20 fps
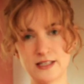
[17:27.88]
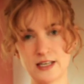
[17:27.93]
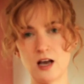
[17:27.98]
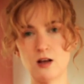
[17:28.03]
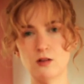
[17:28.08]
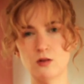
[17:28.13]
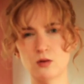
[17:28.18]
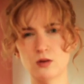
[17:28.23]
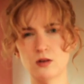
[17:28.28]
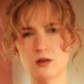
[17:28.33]
how
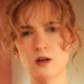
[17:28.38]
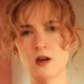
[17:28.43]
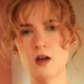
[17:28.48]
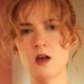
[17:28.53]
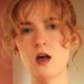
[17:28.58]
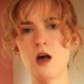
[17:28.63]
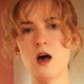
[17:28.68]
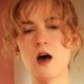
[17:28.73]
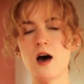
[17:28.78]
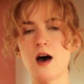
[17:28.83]
long
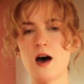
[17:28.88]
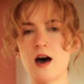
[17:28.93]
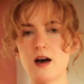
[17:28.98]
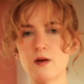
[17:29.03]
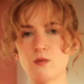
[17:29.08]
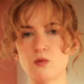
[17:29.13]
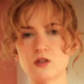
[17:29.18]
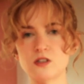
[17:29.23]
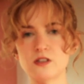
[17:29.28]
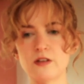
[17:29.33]
I
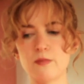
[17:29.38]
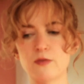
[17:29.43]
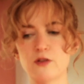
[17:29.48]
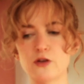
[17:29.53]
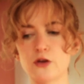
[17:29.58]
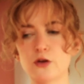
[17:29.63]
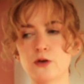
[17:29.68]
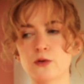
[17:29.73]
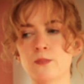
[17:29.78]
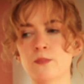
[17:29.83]
want them
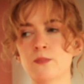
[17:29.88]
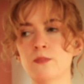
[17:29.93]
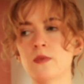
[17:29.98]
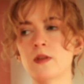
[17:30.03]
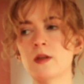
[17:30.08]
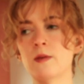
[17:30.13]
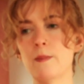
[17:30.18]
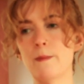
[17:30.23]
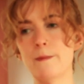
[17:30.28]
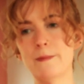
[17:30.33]
to
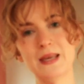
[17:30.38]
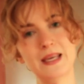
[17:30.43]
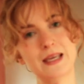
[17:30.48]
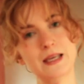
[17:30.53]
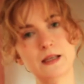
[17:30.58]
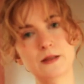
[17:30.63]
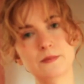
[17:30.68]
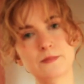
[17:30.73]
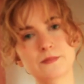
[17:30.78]
be.